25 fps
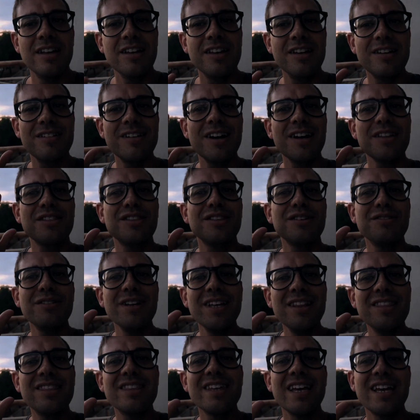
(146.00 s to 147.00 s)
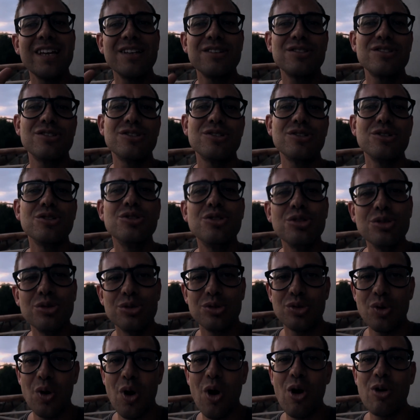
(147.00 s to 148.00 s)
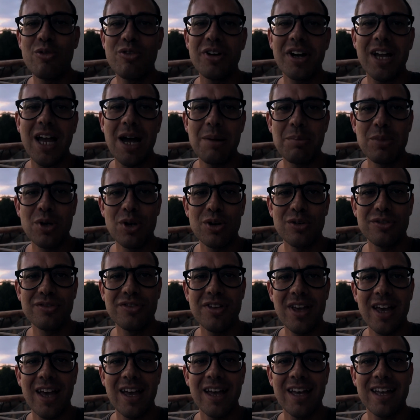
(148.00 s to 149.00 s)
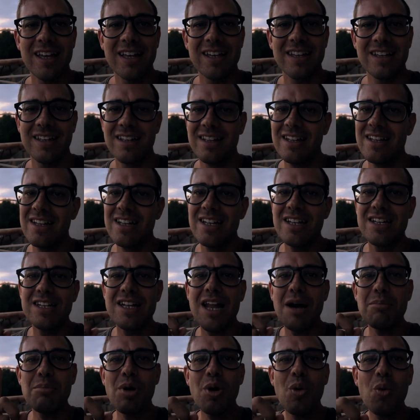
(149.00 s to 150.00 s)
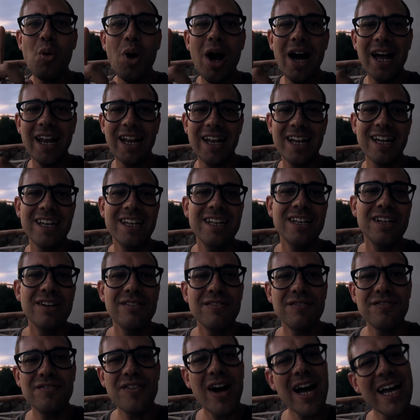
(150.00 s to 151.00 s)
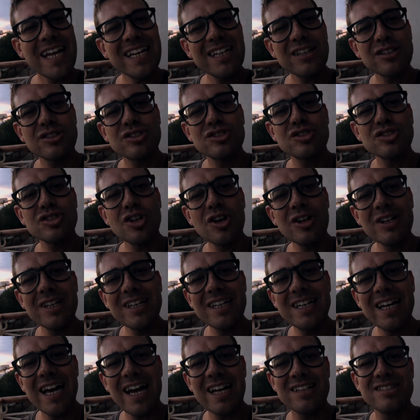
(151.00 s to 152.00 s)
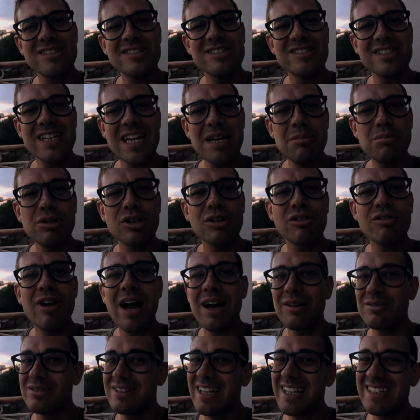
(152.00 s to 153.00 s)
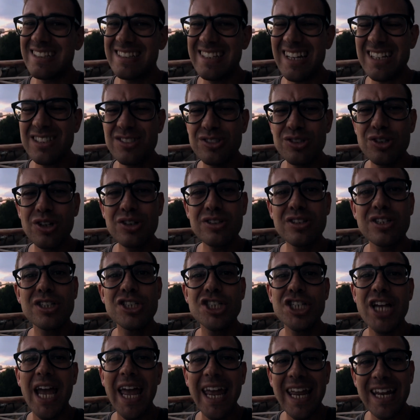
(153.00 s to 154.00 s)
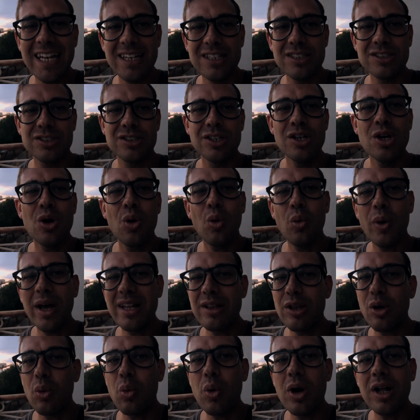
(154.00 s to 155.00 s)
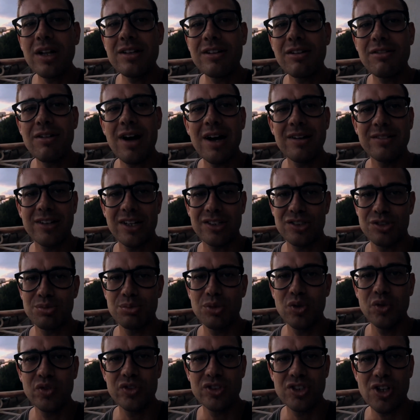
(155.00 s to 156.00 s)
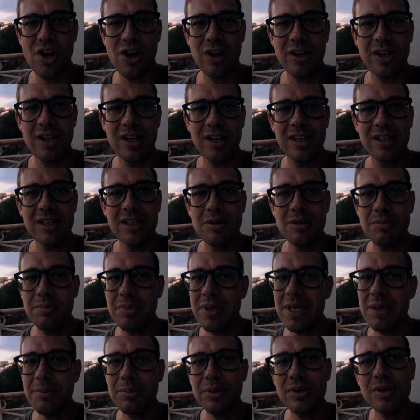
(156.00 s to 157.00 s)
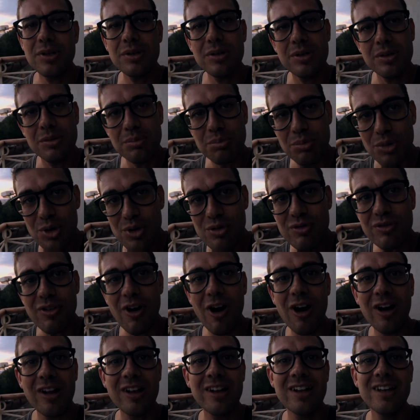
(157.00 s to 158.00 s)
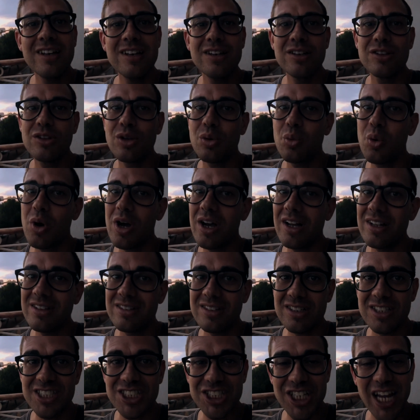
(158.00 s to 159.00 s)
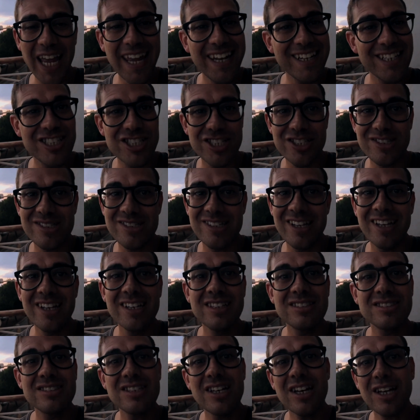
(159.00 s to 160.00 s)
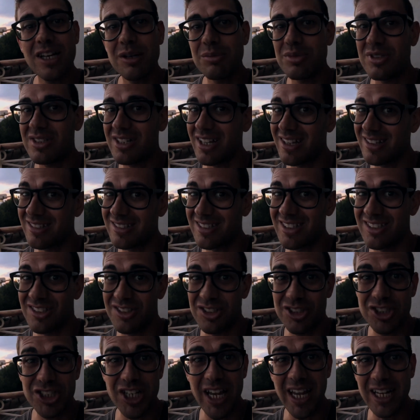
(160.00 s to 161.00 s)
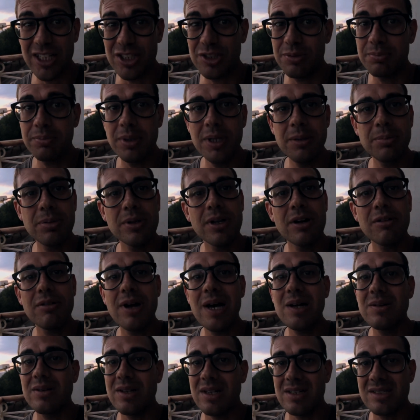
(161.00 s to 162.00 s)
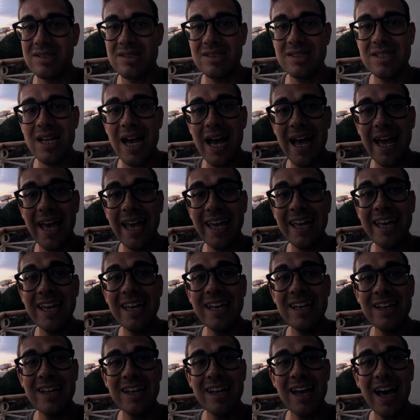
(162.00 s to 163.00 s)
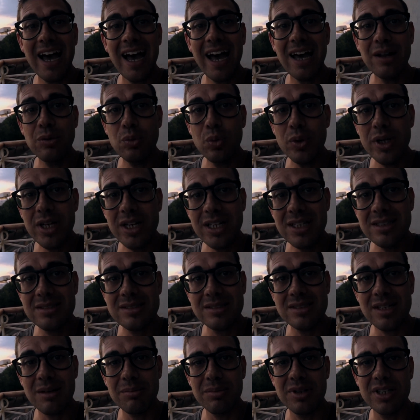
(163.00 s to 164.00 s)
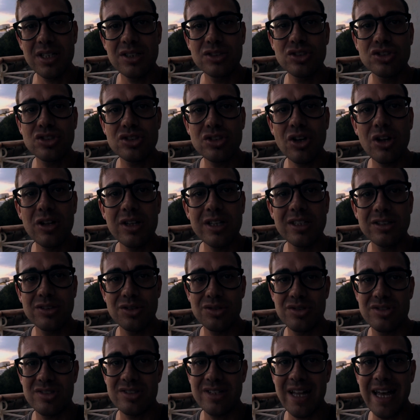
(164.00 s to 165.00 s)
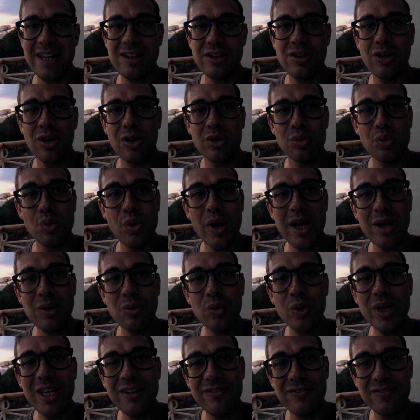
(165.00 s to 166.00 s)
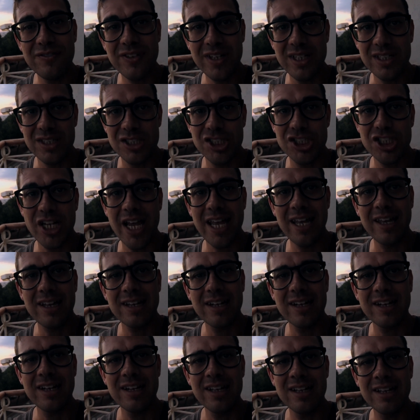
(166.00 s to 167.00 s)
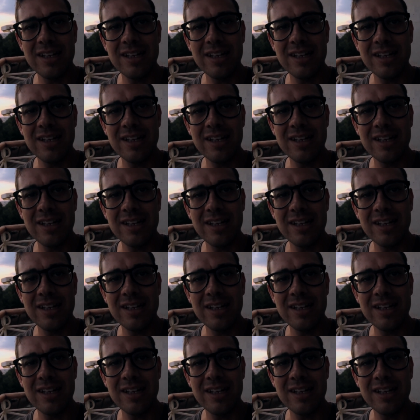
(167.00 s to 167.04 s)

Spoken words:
Here are 3 things to do to overcome your fear. Number 1, find a solid and stable ground that does not change when the world around us moves on. People move on, the world changes, circumstances change, people around us die, and we need something solid to stand on when we feel shaken,